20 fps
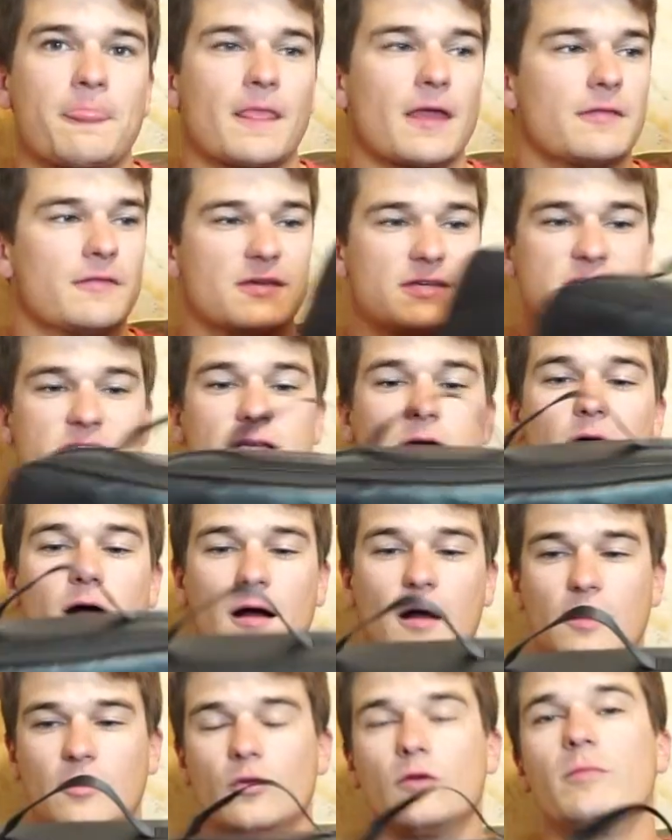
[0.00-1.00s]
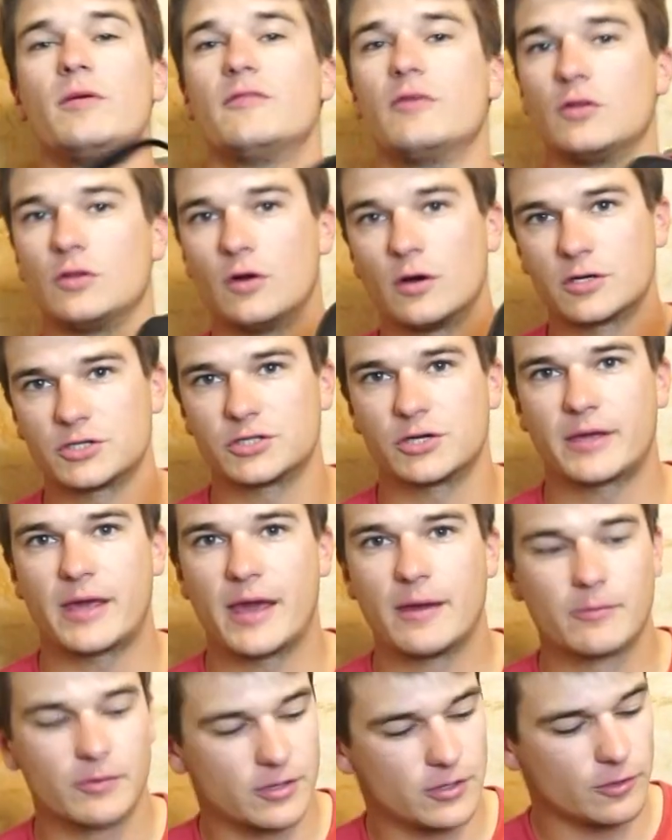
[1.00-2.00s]
this is a little bit of a larger
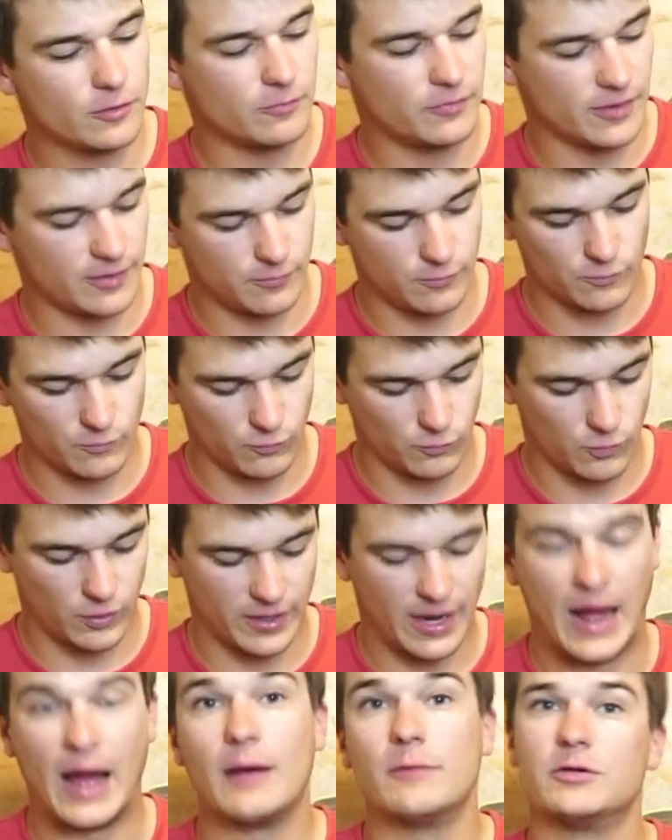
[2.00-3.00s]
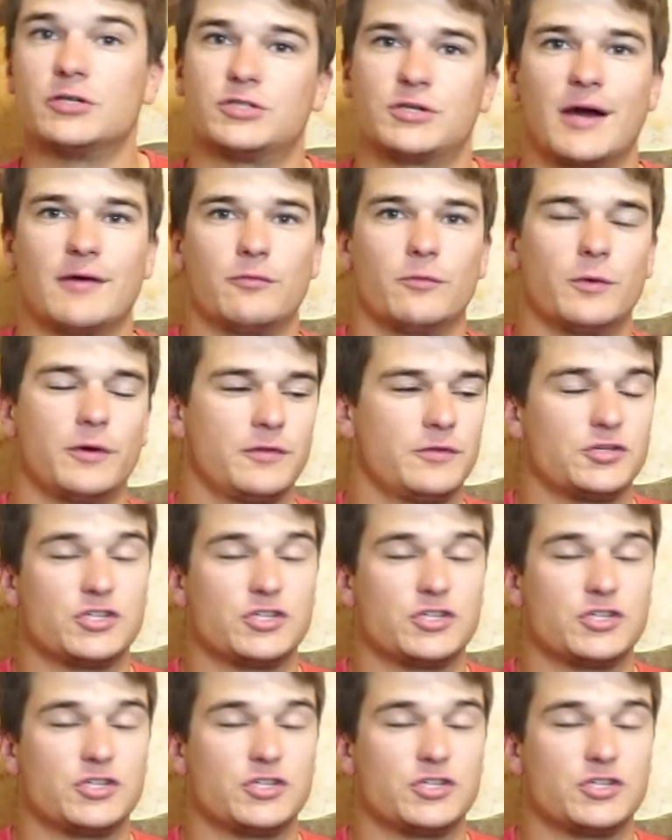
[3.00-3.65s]
camera cube than what I would travel with,